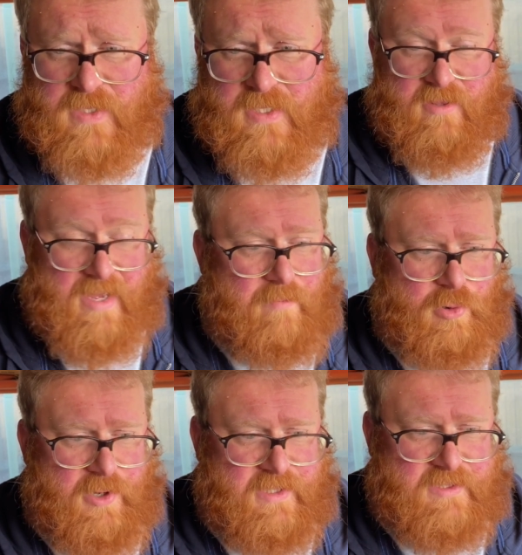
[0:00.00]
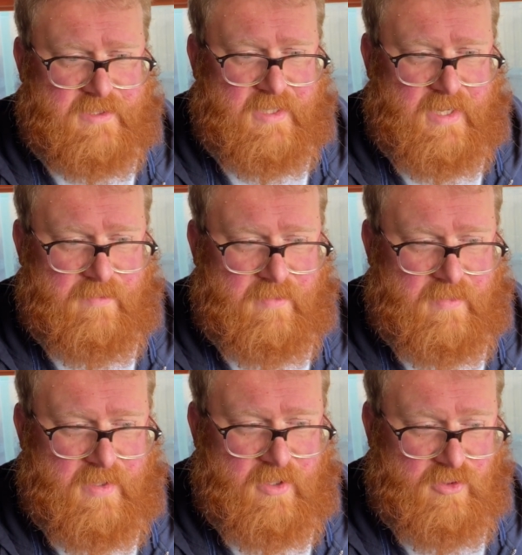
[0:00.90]
At that point,
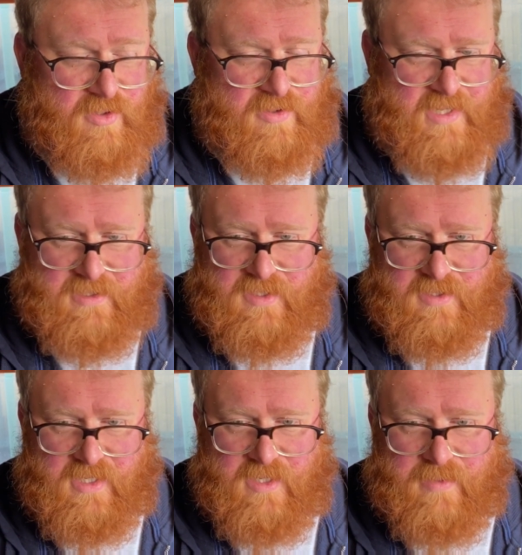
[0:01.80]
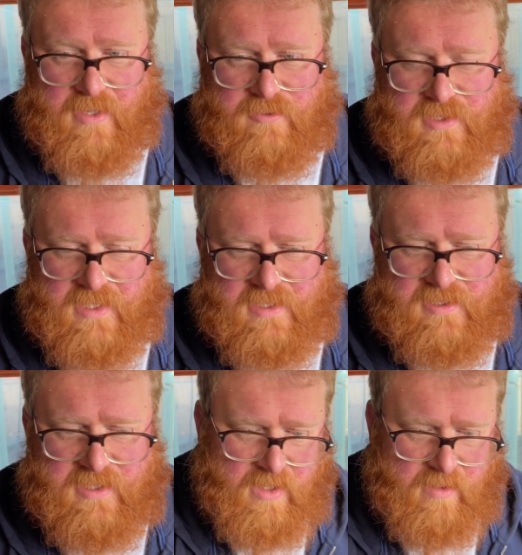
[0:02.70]
another thing to think about is